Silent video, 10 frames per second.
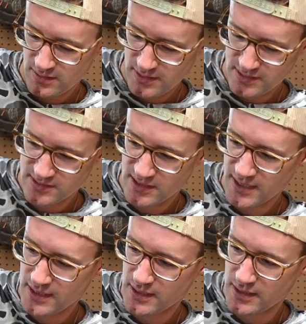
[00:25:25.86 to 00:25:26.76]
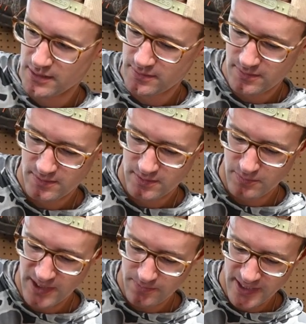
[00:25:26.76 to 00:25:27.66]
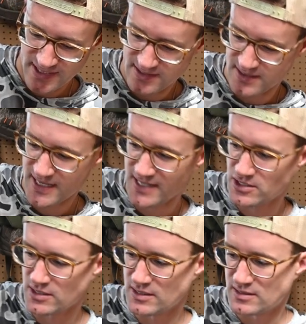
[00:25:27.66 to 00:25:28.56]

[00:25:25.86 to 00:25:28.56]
It's got a main pack detaches,